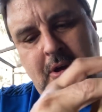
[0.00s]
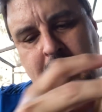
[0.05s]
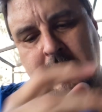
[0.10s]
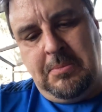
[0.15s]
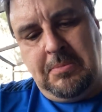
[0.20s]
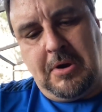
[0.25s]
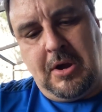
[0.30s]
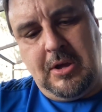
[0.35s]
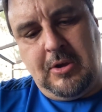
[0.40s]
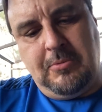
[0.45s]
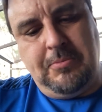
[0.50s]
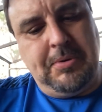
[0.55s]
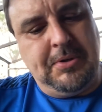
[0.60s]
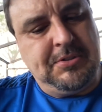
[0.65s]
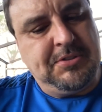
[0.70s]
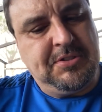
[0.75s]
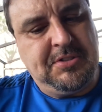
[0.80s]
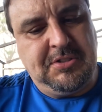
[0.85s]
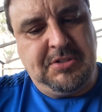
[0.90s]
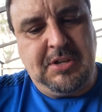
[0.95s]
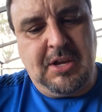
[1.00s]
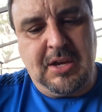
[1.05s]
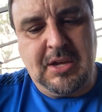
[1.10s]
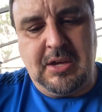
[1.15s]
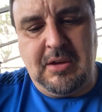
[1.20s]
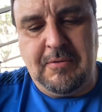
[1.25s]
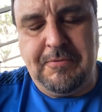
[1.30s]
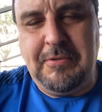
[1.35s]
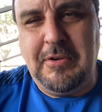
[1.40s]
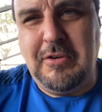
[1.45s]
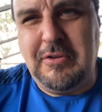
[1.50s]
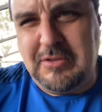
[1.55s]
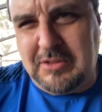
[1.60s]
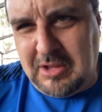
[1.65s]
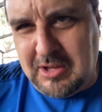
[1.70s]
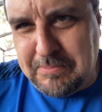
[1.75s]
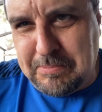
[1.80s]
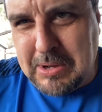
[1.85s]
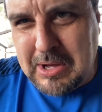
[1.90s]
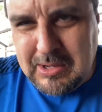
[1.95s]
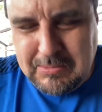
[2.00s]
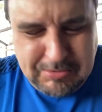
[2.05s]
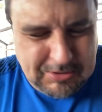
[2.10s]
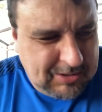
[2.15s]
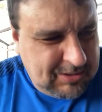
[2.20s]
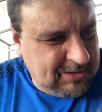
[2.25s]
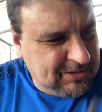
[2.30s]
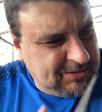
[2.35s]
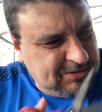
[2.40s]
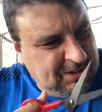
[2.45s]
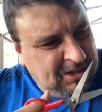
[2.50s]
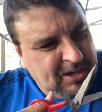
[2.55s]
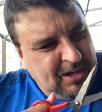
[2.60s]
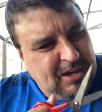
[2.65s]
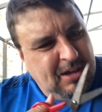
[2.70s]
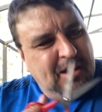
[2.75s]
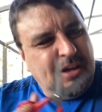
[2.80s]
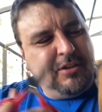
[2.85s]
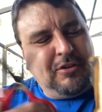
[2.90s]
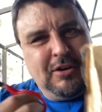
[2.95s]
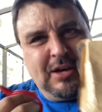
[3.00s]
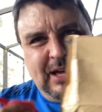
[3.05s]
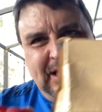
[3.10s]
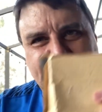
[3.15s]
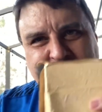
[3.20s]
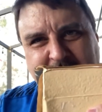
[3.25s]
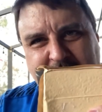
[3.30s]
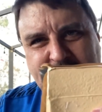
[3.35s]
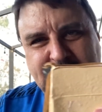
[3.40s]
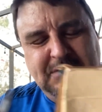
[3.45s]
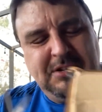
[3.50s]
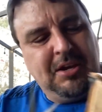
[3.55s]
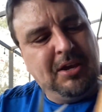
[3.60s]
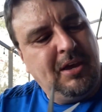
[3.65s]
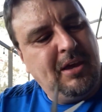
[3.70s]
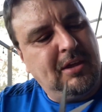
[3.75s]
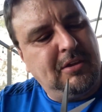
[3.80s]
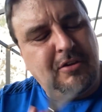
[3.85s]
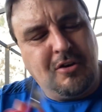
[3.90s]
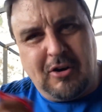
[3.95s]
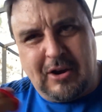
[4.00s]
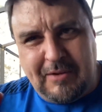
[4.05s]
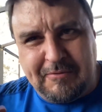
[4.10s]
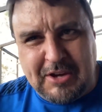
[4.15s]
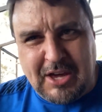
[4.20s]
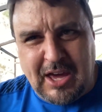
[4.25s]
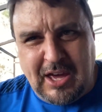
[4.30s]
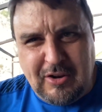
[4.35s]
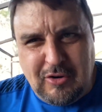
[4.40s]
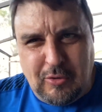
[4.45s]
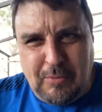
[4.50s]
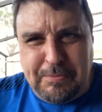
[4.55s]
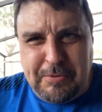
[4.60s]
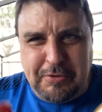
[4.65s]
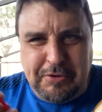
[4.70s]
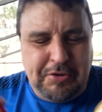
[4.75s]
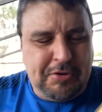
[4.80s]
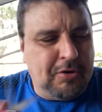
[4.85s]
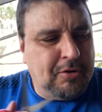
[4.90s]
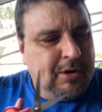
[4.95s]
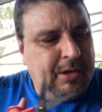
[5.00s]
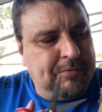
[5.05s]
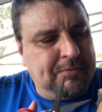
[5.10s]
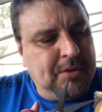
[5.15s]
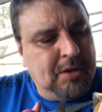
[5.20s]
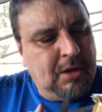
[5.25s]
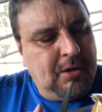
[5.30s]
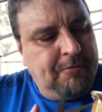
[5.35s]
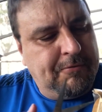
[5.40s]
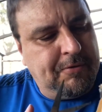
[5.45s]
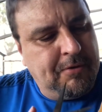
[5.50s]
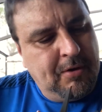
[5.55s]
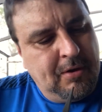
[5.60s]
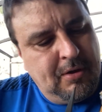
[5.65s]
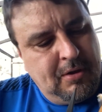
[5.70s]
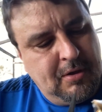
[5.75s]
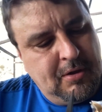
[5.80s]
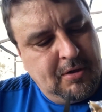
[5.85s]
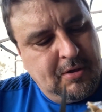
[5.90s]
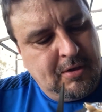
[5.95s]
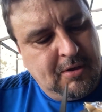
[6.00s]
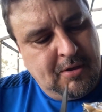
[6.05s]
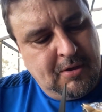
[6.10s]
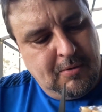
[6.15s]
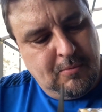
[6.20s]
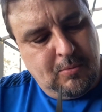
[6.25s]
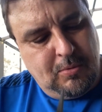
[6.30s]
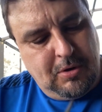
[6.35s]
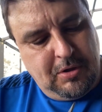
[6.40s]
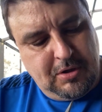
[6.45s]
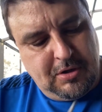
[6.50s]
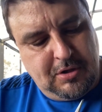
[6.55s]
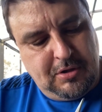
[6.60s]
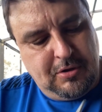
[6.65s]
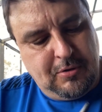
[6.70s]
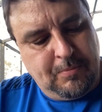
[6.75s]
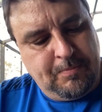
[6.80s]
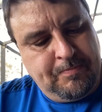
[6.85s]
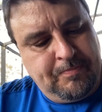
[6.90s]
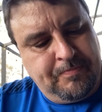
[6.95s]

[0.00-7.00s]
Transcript: Boy, it'd be suck if you're in the apocalypse and you got this and you don't have a can opener, you don't have a knife. What are you gonna do?